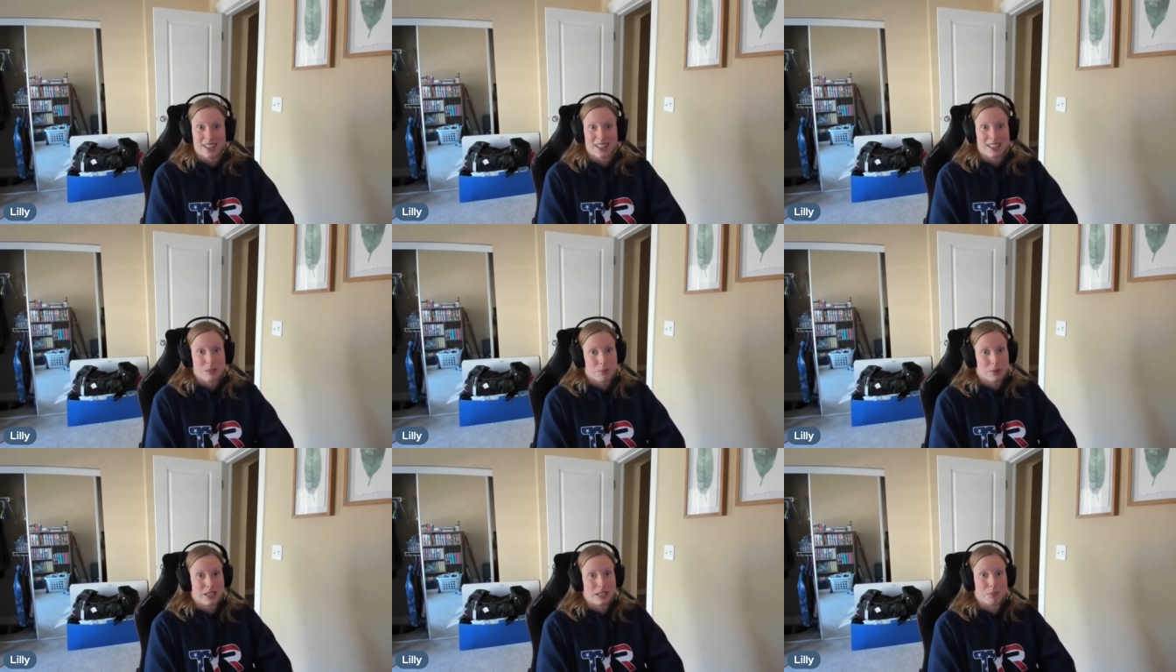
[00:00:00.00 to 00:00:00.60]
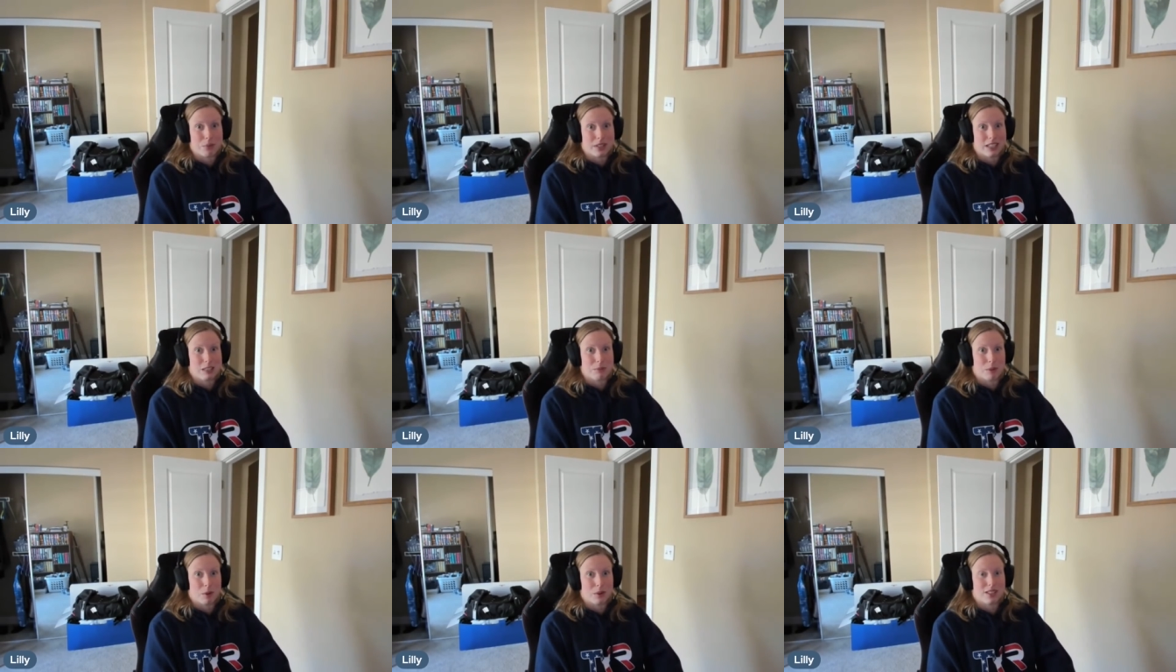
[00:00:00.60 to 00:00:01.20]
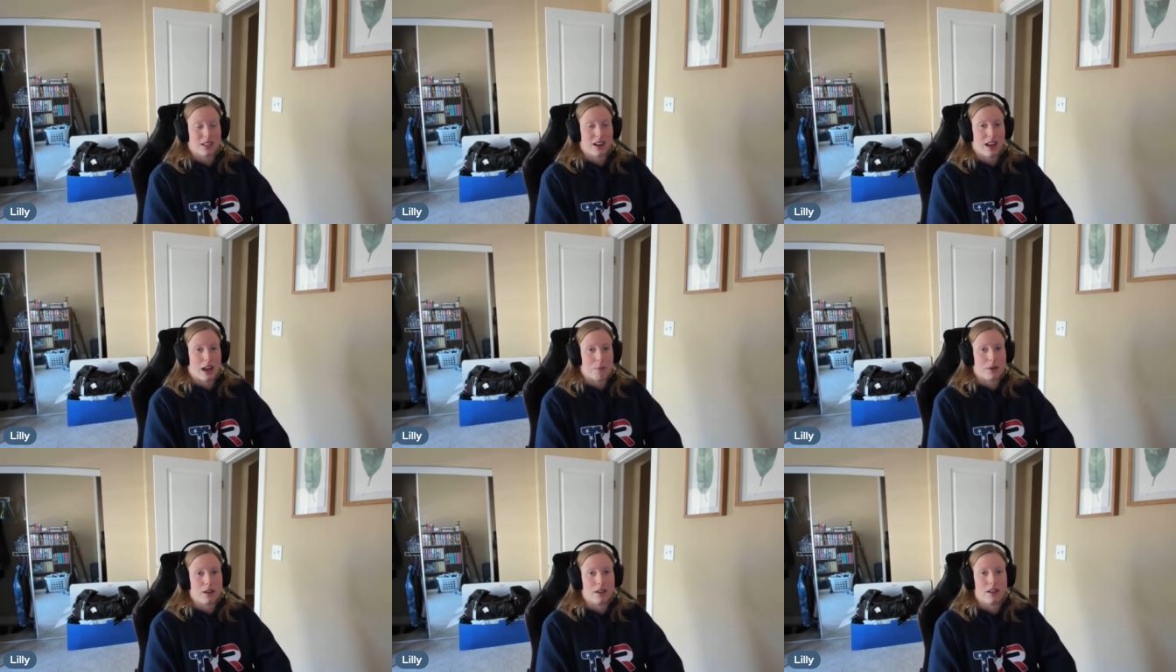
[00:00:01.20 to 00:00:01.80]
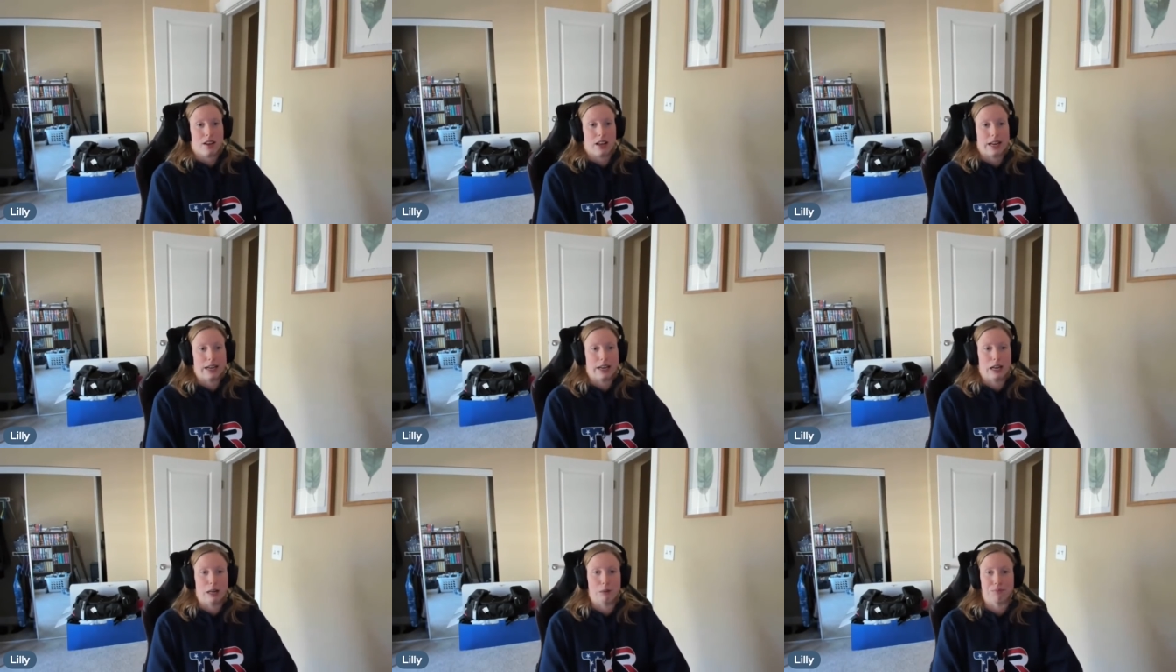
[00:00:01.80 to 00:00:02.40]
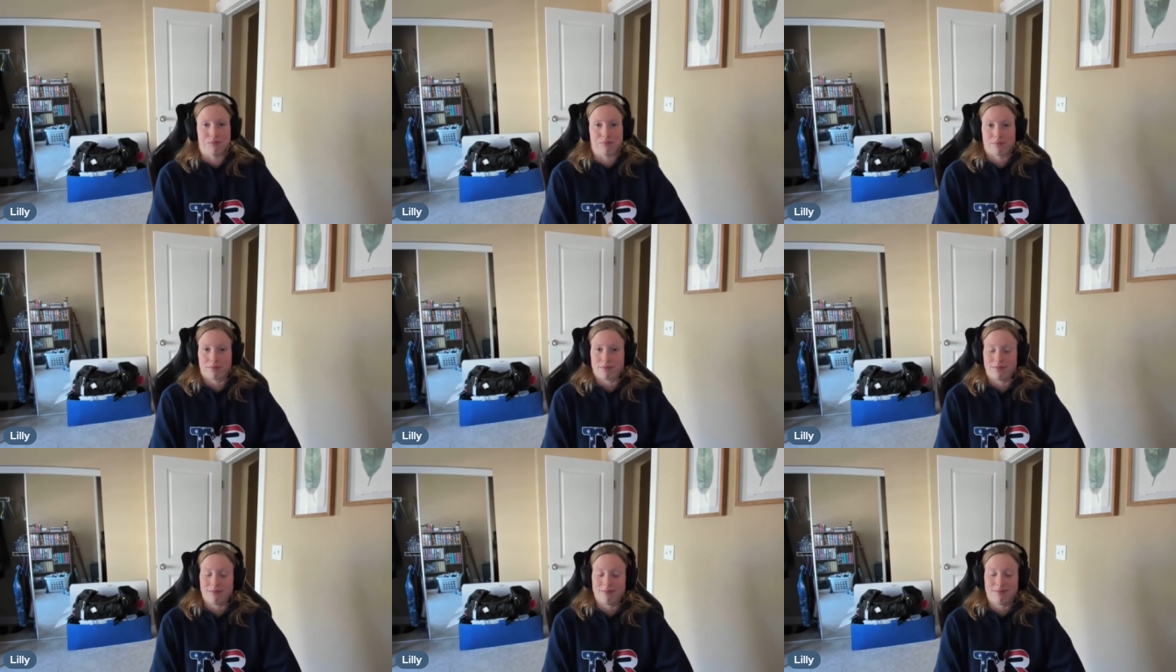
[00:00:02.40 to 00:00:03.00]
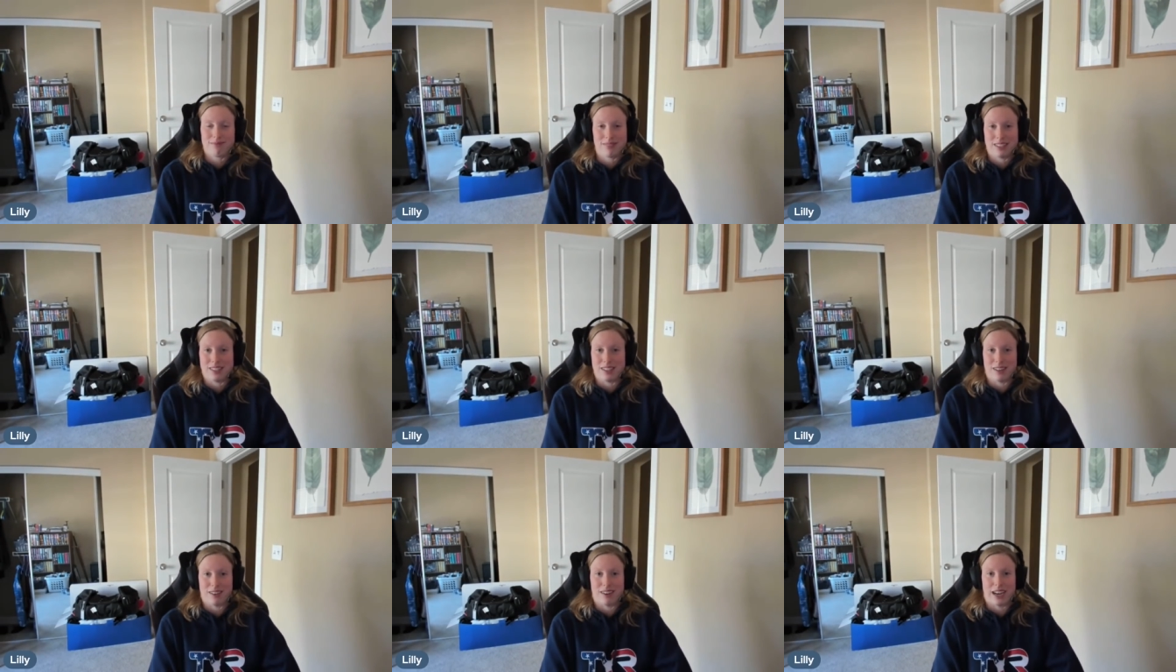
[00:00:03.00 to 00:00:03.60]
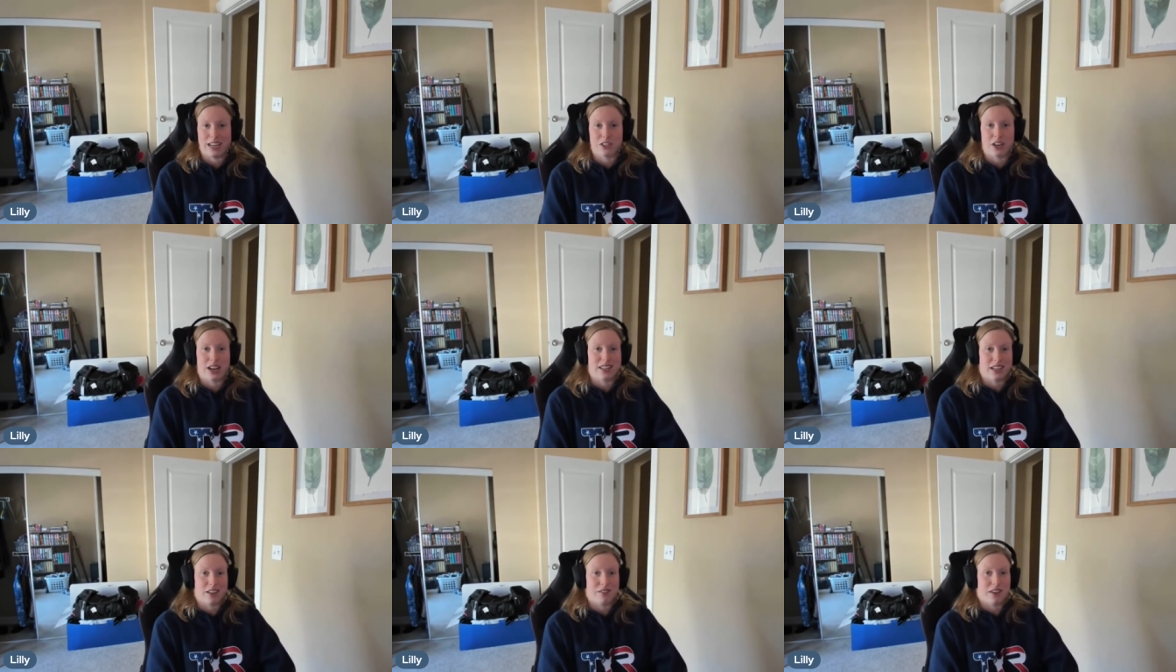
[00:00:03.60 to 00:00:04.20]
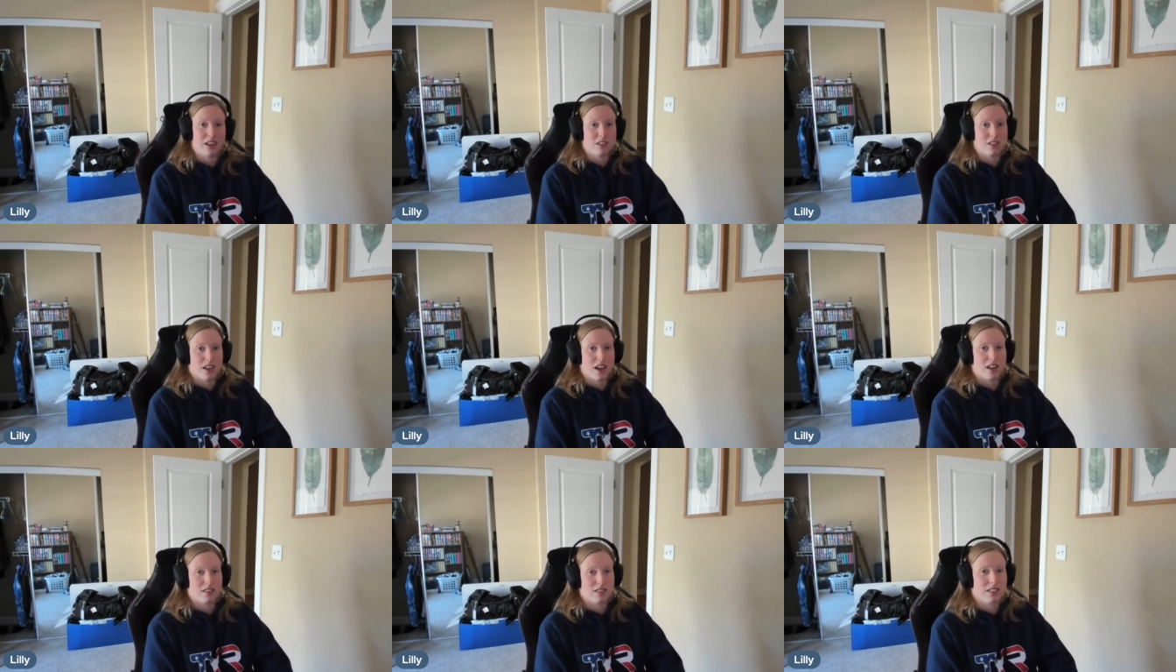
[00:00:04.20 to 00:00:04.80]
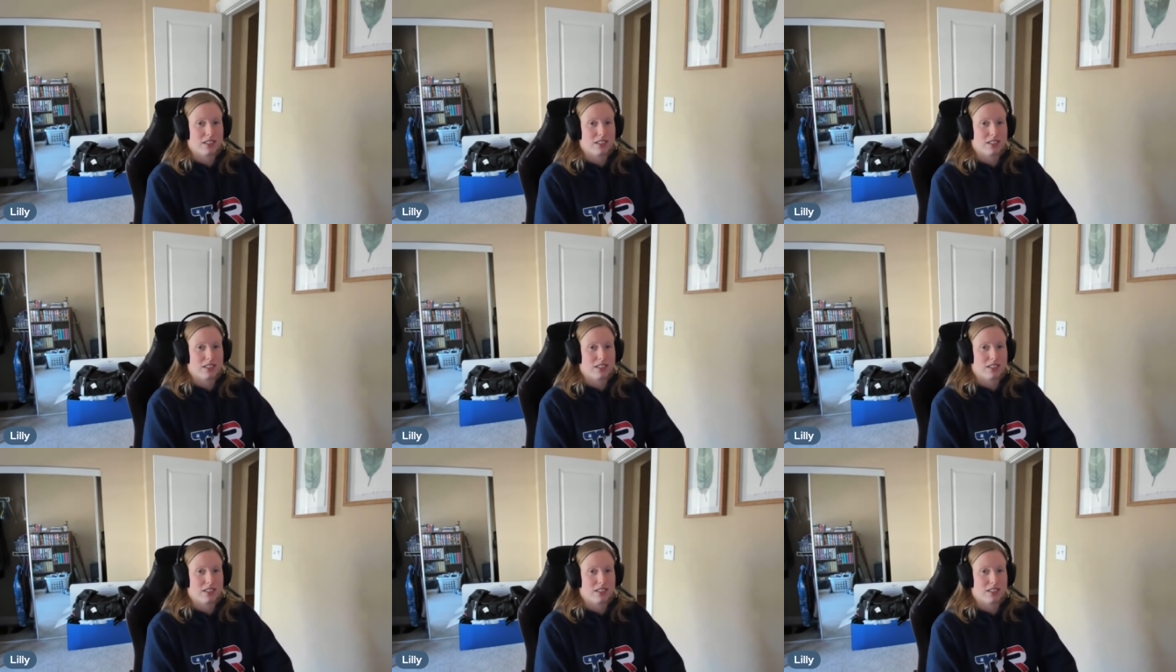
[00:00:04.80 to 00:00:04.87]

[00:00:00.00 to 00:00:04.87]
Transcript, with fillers: it's pretty predictable what's going to happen. Um, so I try to take advantage of that.